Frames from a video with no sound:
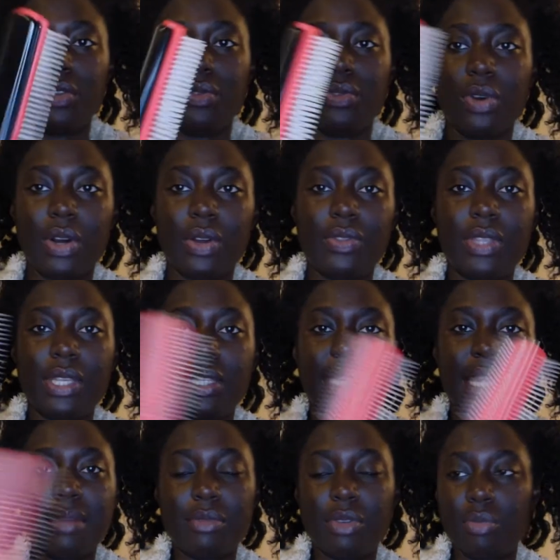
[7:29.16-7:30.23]
you've got this
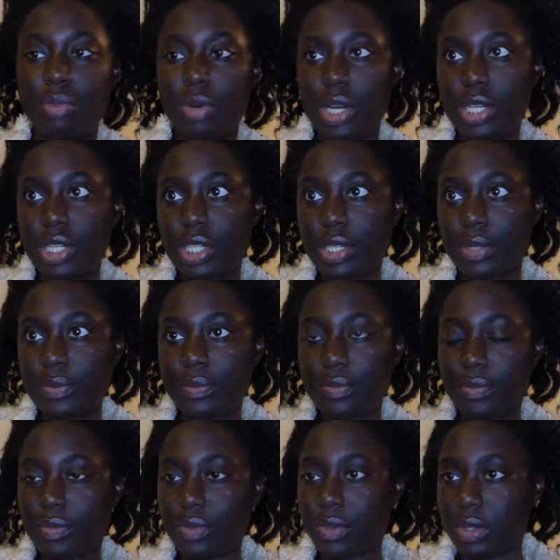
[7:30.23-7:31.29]
denman brush
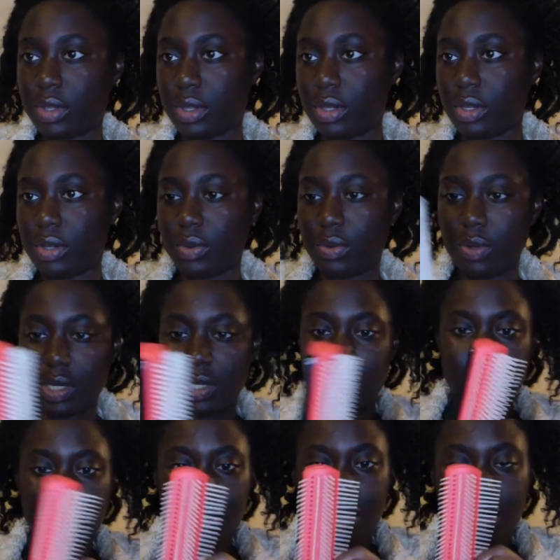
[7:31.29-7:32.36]

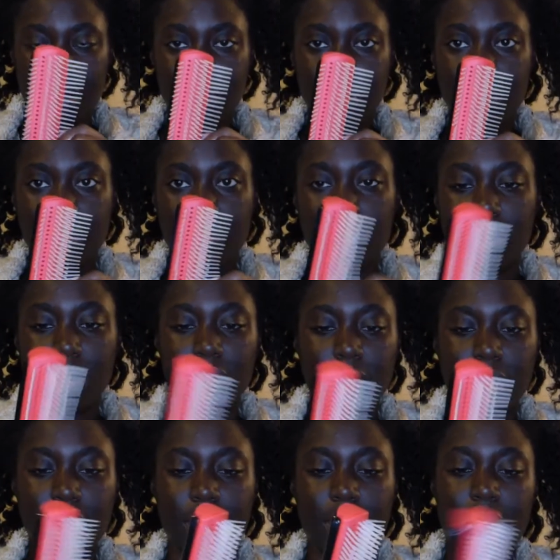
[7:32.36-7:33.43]
which i don't know what's going on
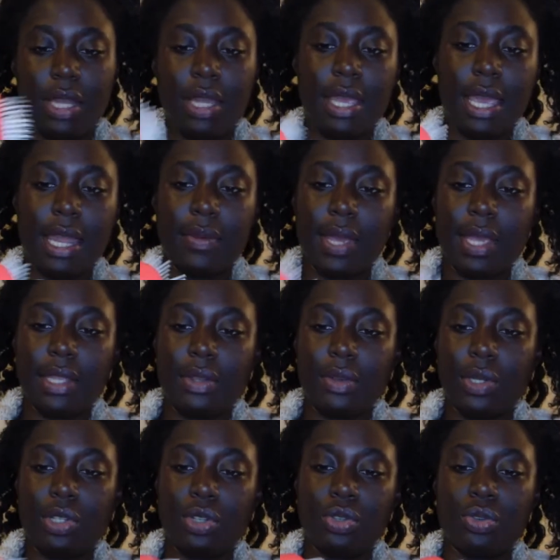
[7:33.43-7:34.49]
here anyway
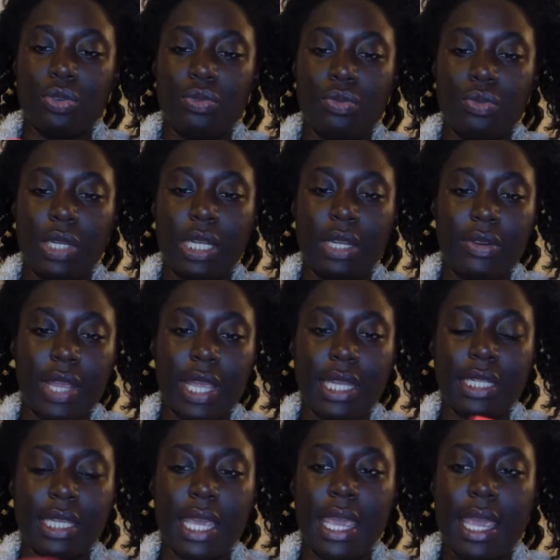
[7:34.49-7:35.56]
which is also really
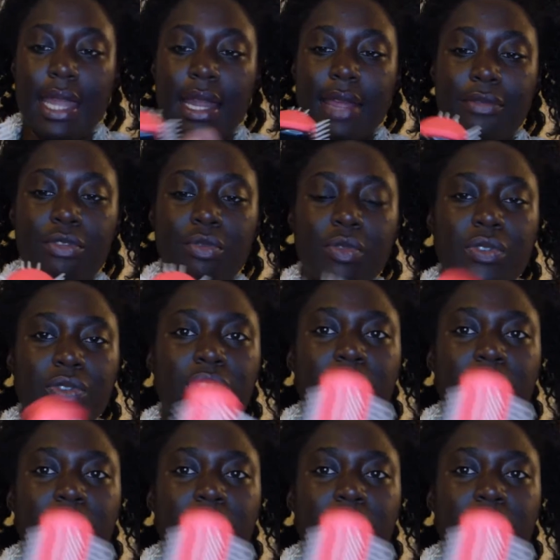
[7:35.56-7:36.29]
great and i've removed